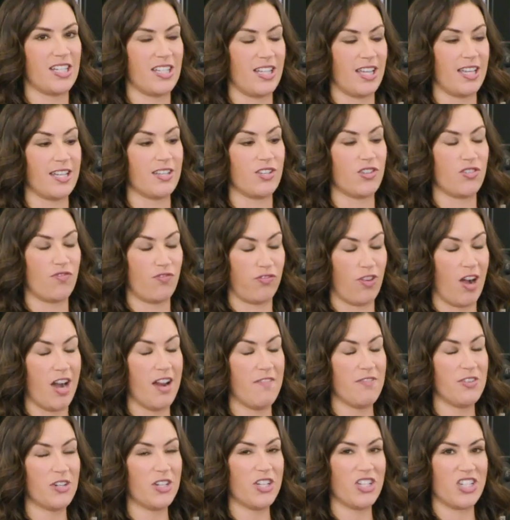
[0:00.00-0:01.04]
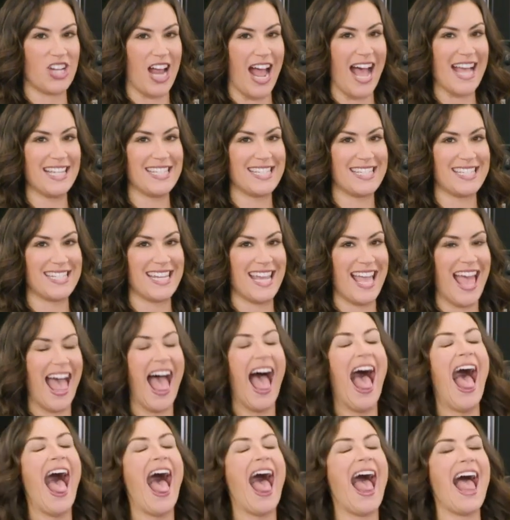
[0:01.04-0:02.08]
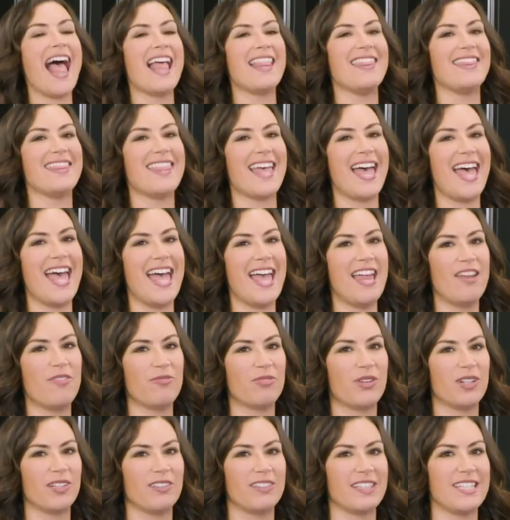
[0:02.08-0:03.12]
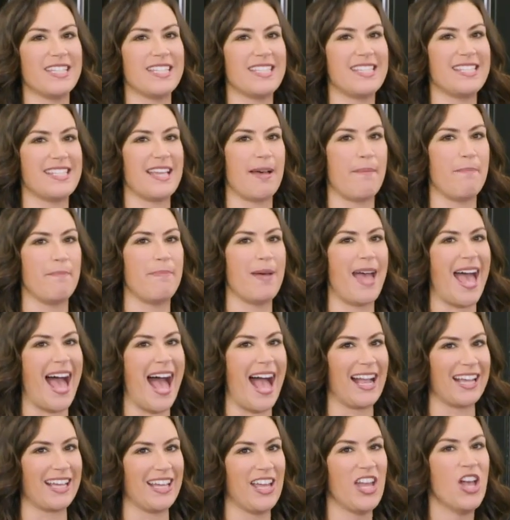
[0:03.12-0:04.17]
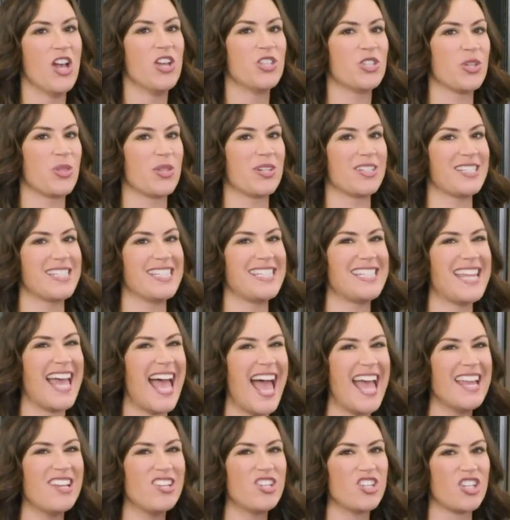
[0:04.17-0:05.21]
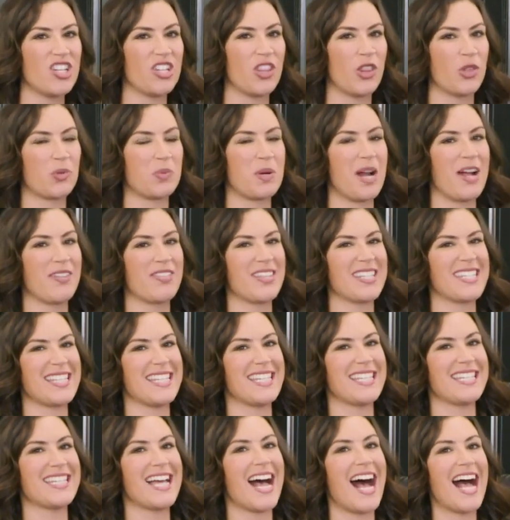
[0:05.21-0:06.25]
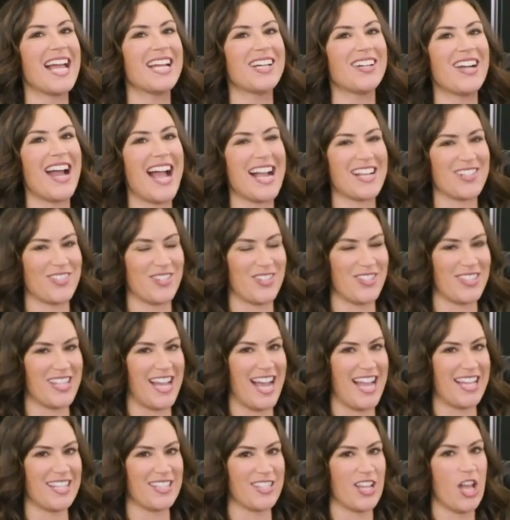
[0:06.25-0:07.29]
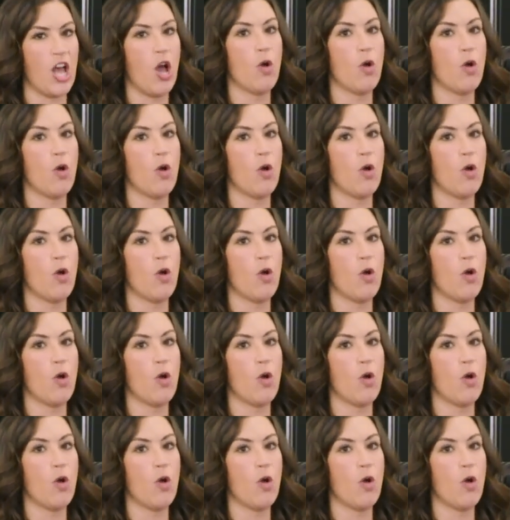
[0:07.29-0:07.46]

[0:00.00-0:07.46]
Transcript: to the front of your chest and then release them back. So there's tension throughout this entire exercise.